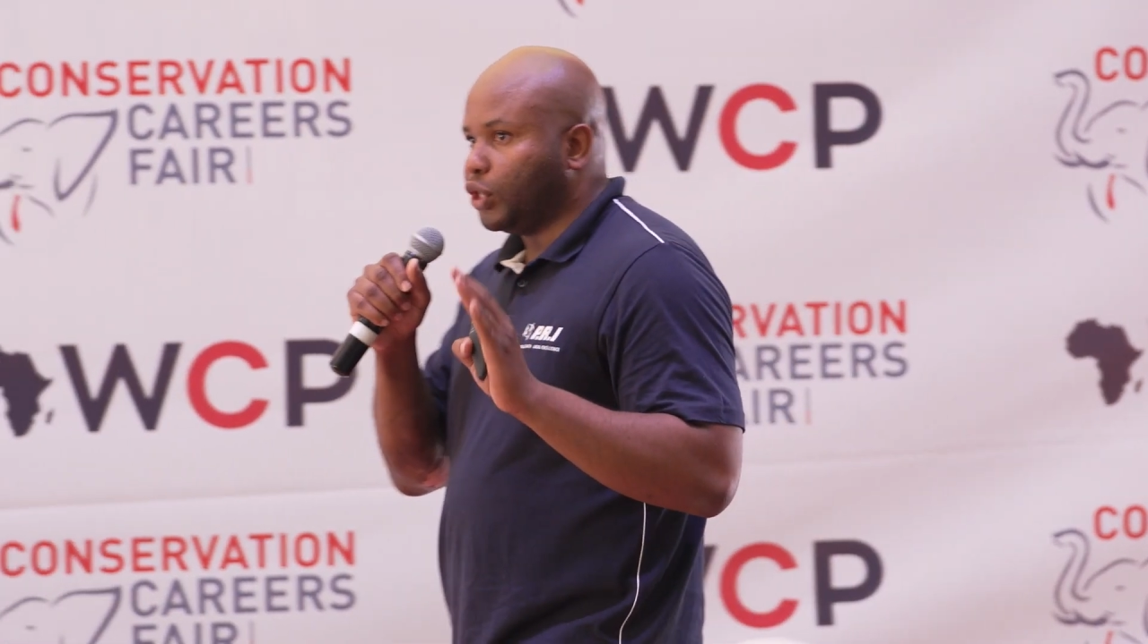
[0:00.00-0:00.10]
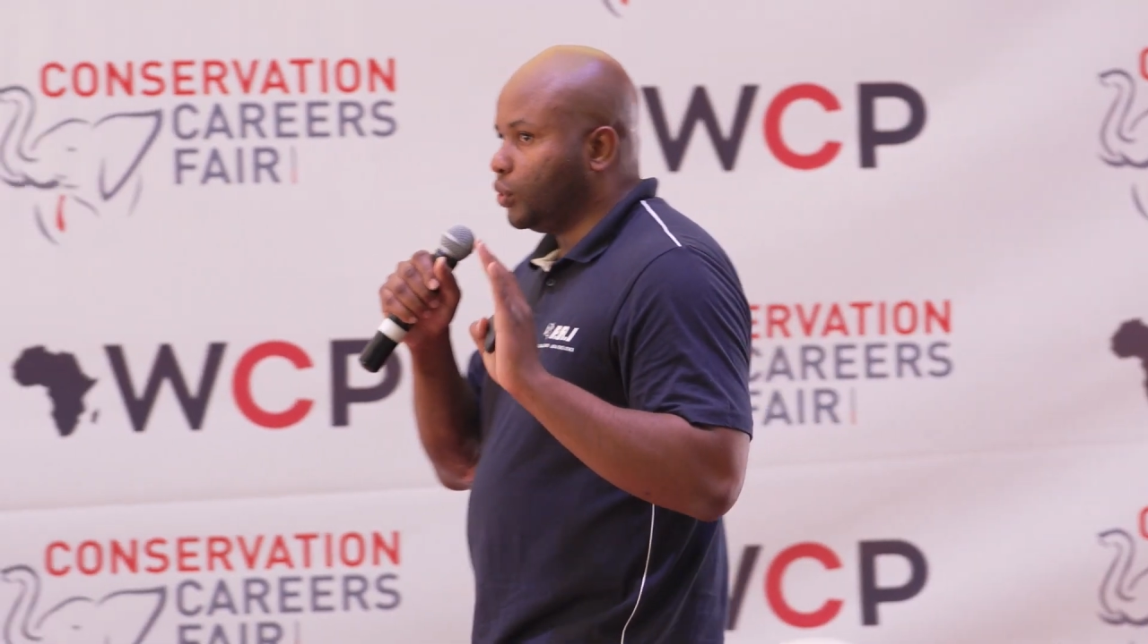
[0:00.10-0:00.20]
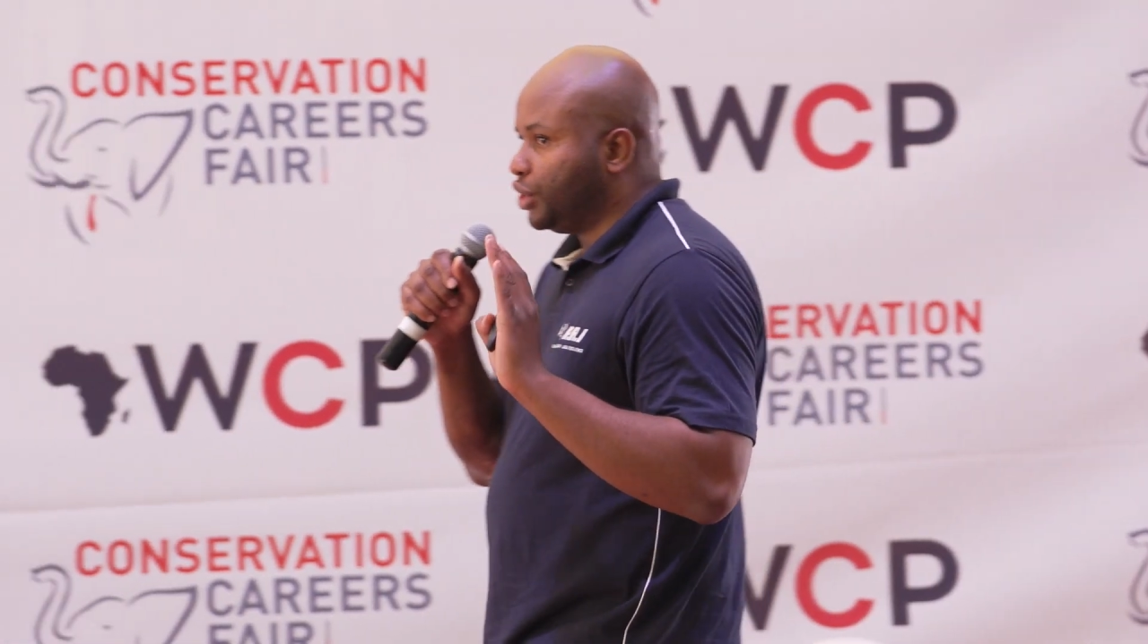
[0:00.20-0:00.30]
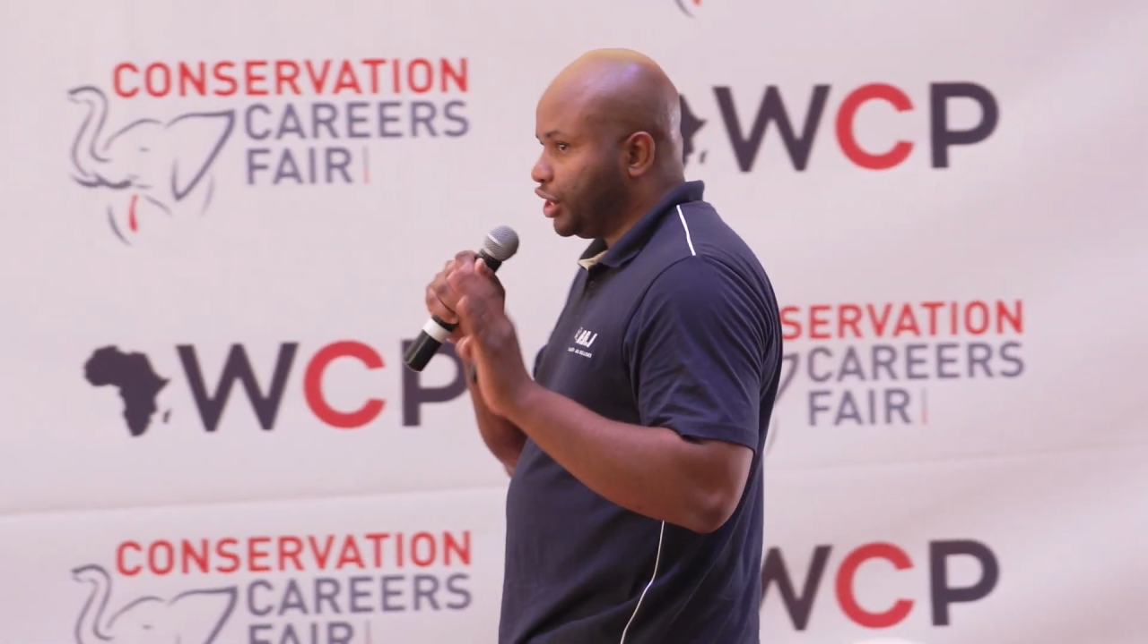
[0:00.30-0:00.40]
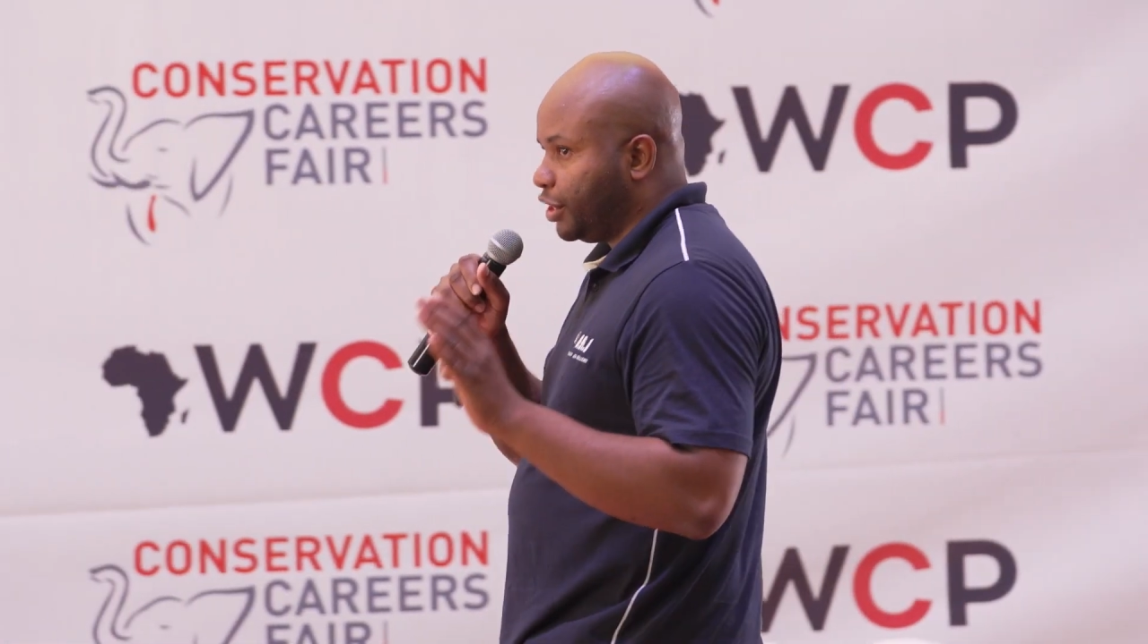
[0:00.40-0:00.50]
They
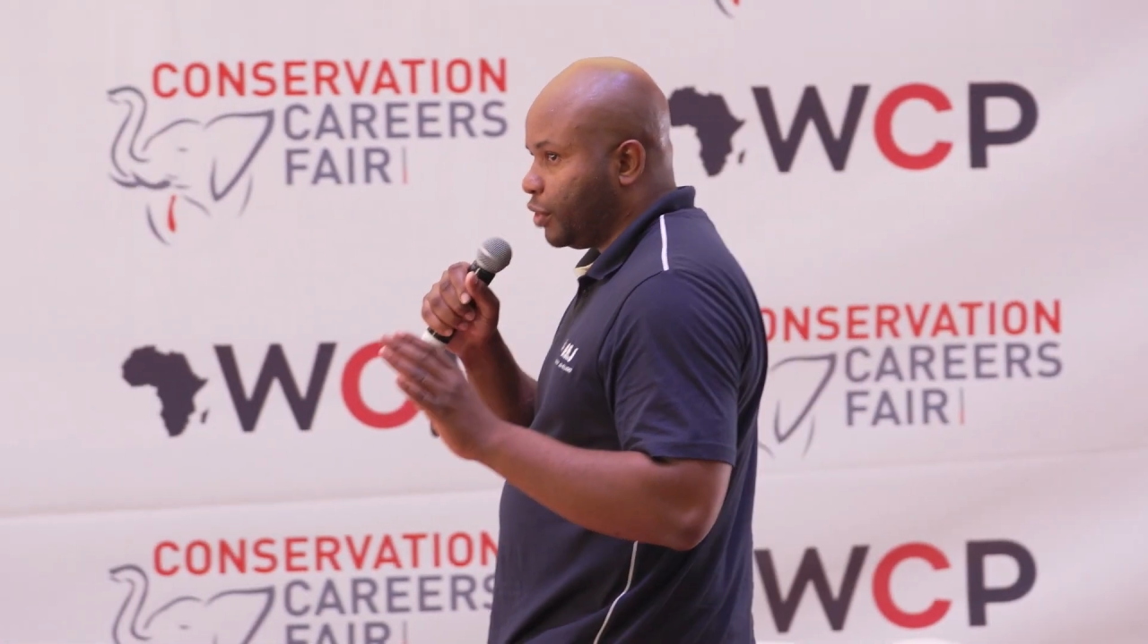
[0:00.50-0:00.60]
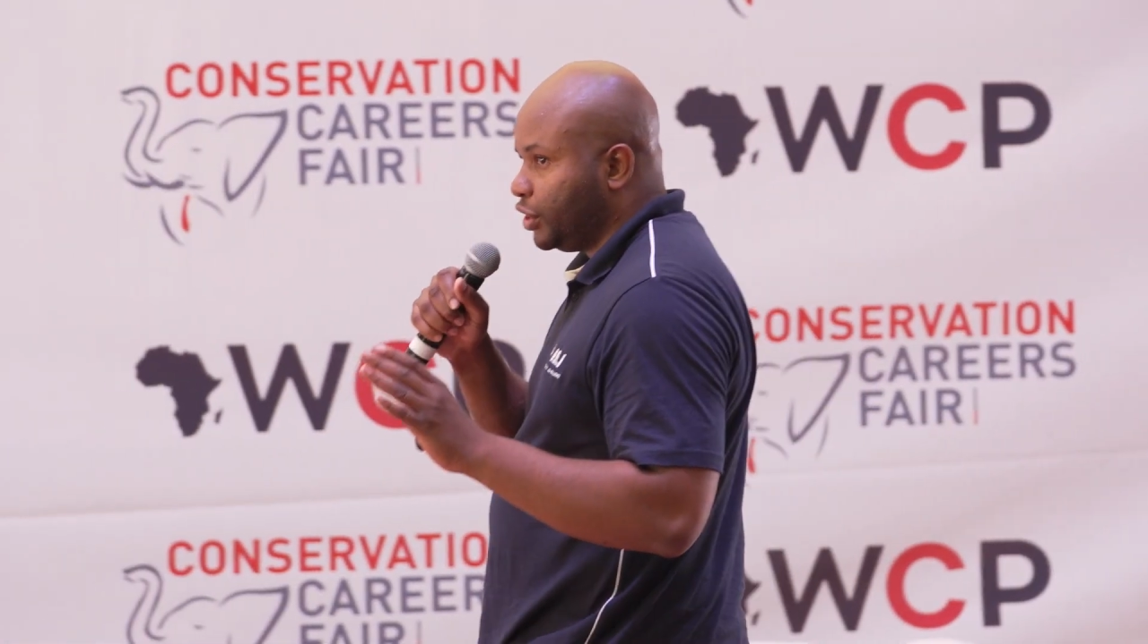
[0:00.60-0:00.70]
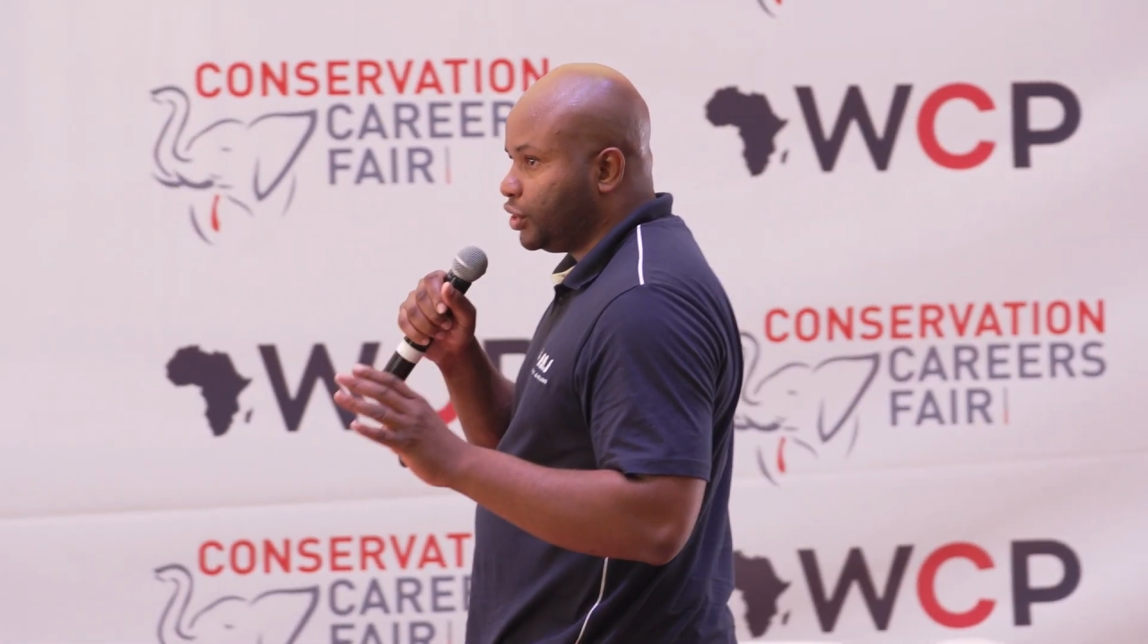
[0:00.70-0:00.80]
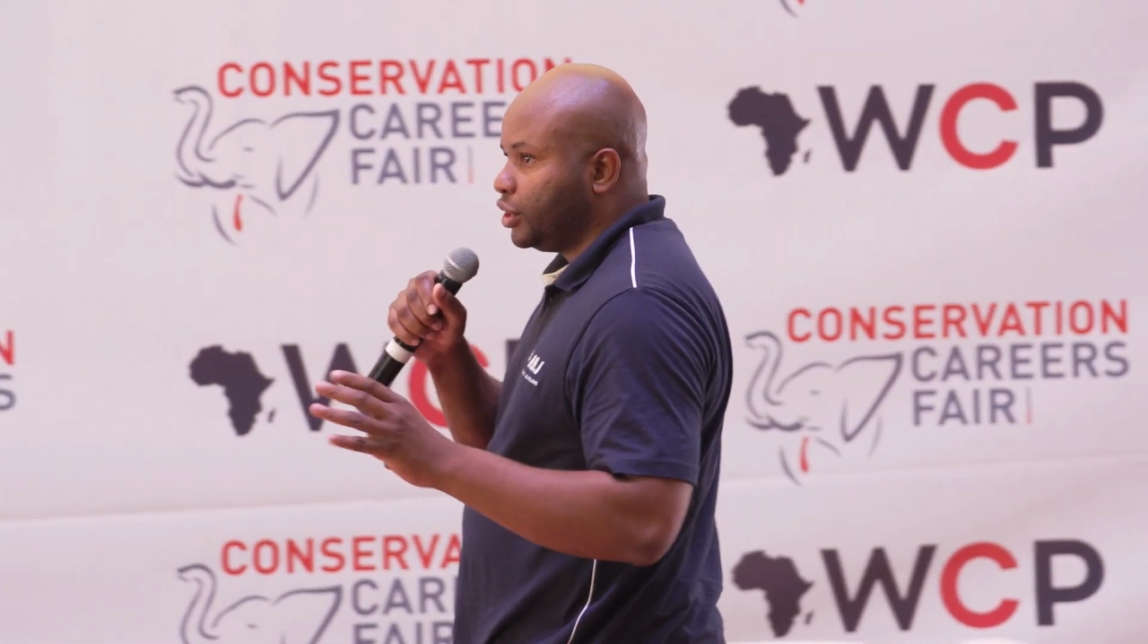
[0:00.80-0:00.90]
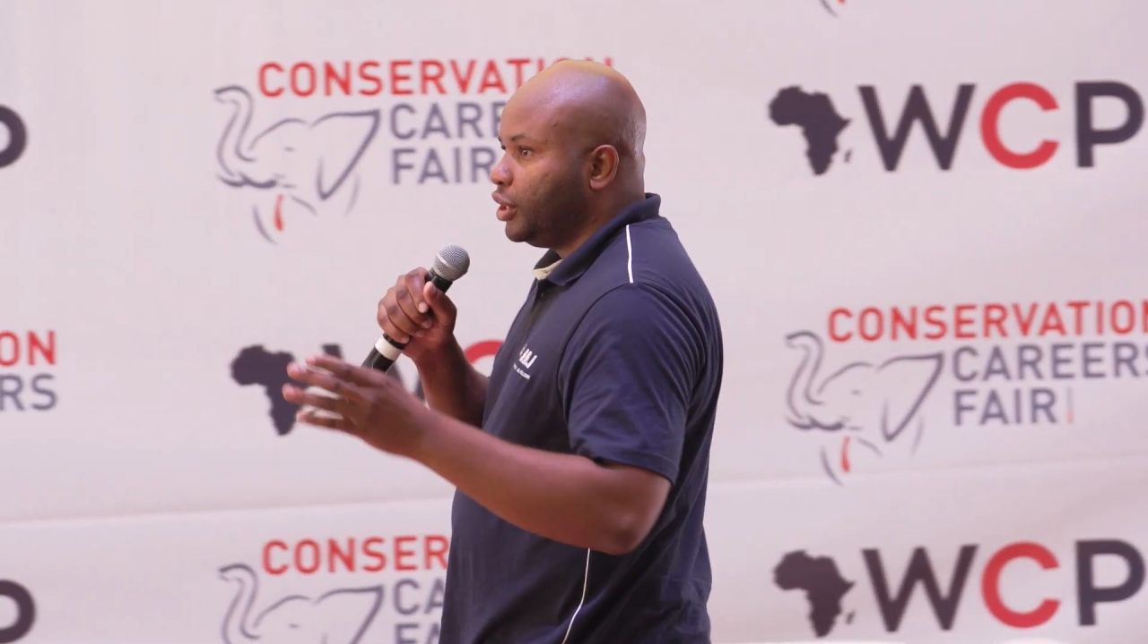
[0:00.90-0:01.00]
don't change them
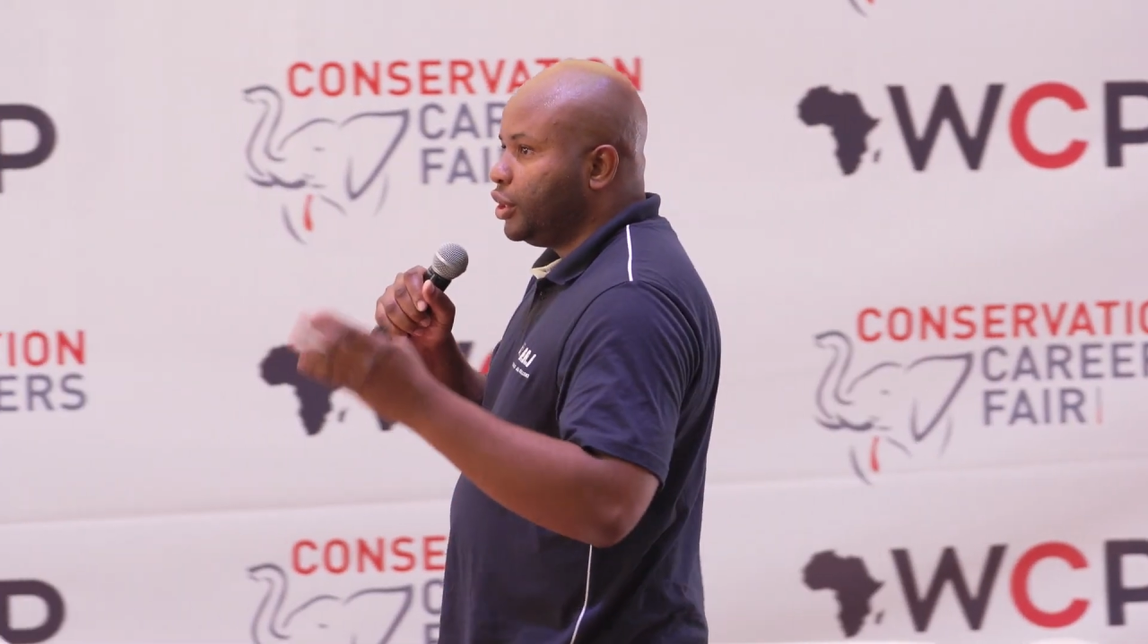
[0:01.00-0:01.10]
much.